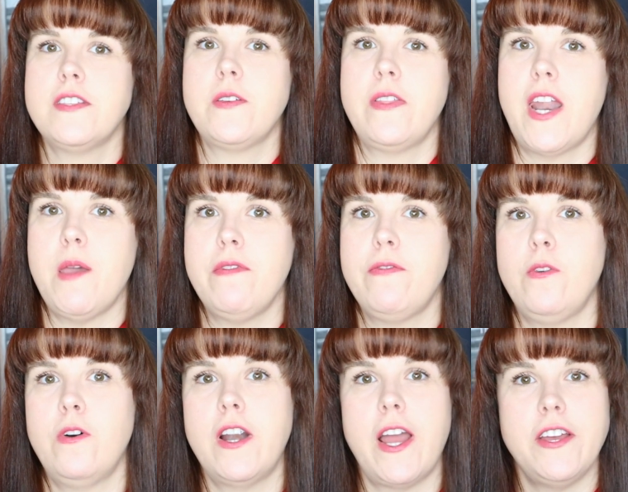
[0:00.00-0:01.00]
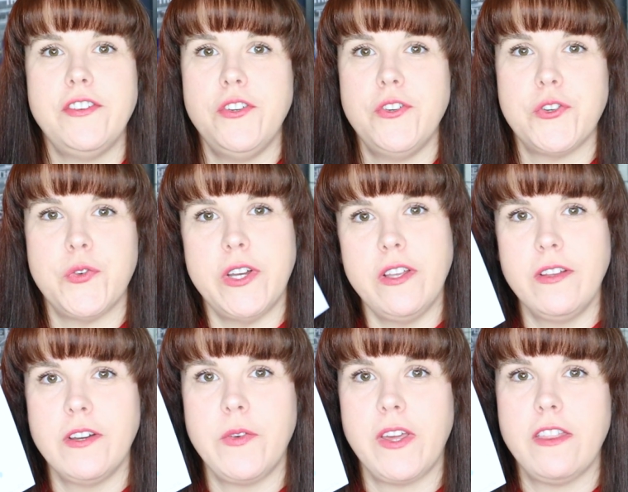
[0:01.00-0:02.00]
So the night before, as
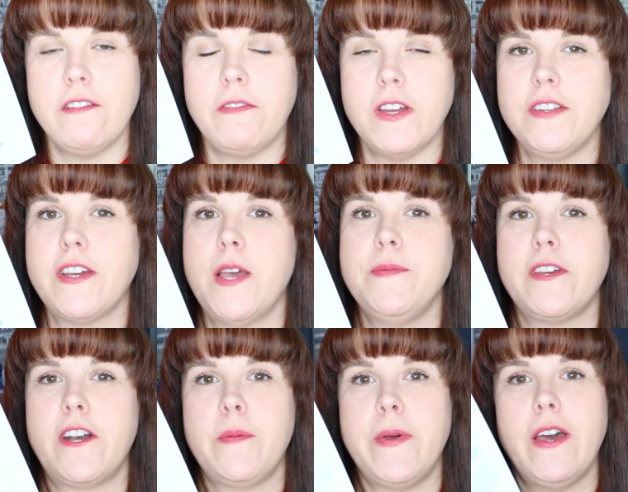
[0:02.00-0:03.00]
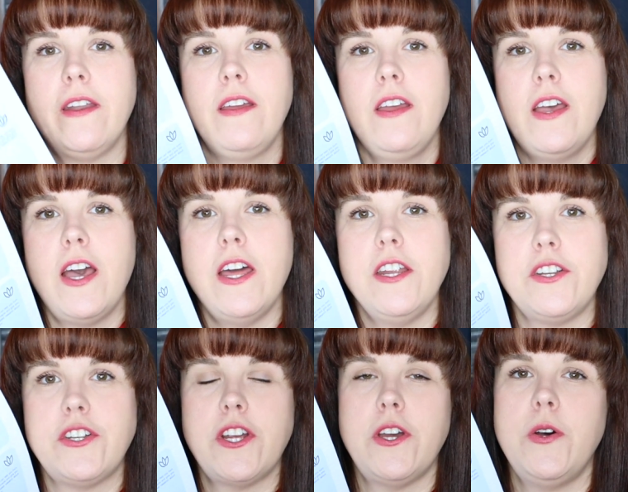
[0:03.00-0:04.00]
usual, we got the fun times on our bed, and it
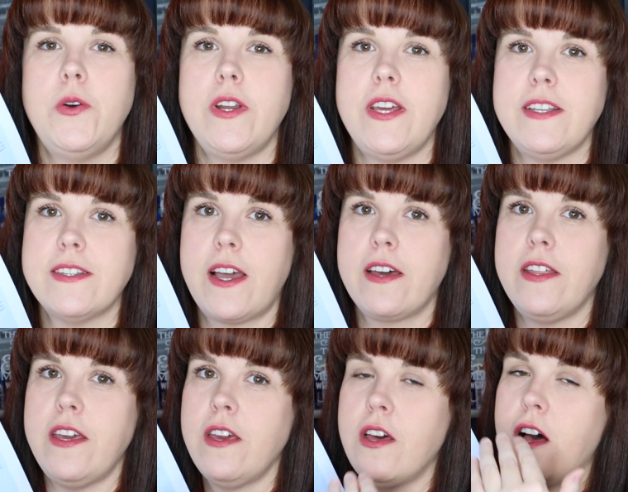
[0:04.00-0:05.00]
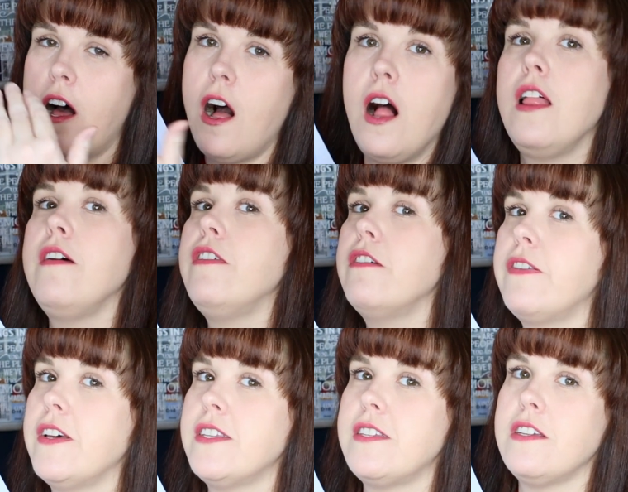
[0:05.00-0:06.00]
showed exactly all of the
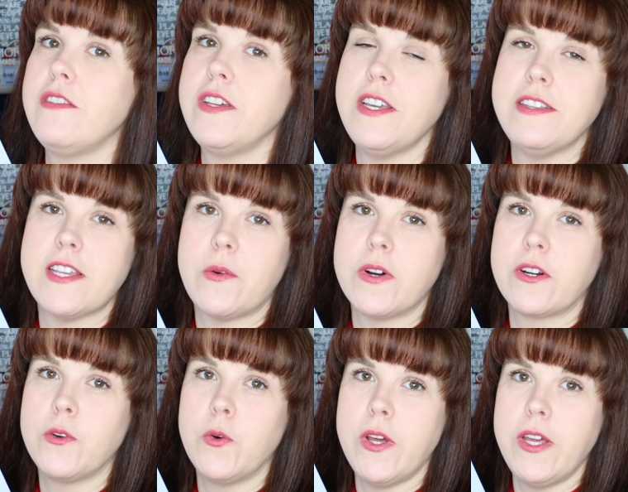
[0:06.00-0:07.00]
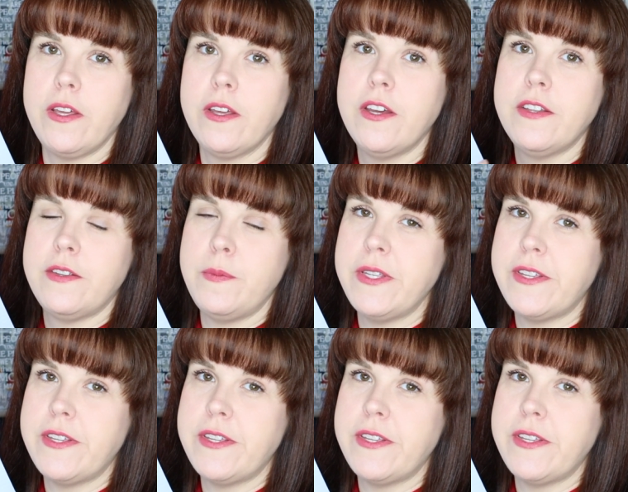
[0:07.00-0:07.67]
festivities that were going to be